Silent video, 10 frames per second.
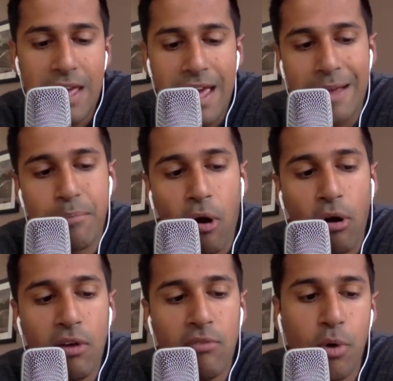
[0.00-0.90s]
And
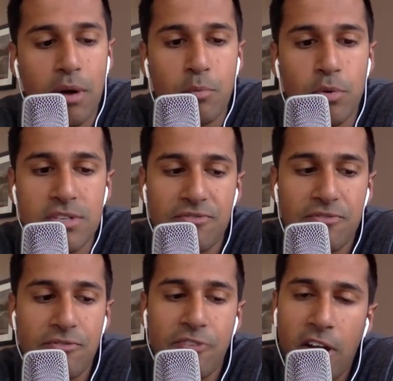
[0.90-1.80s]
part of what was
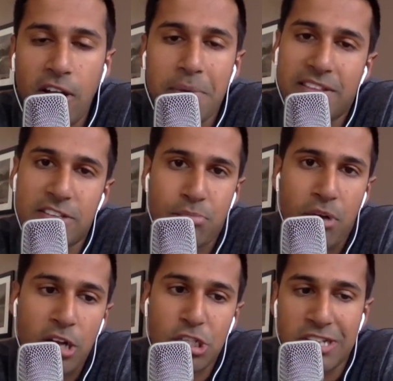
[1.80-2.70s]
fun about this
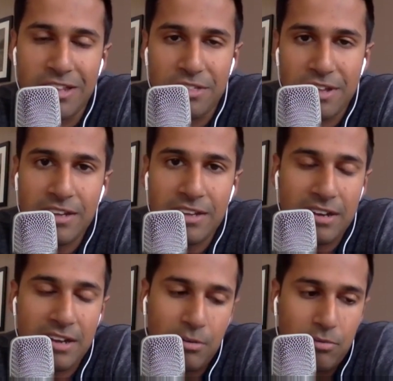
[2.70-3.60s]
project, I think,
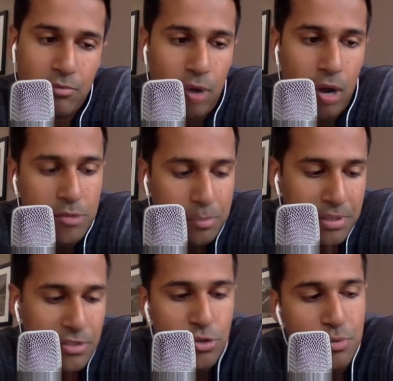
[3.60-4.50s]
and Rob, jump
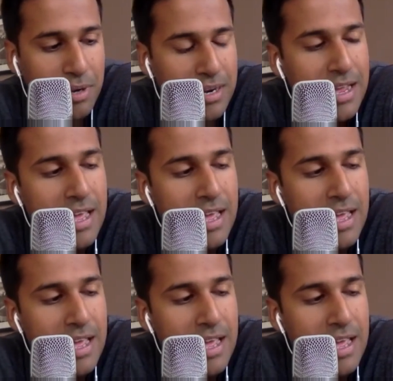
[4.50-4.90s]
in too, but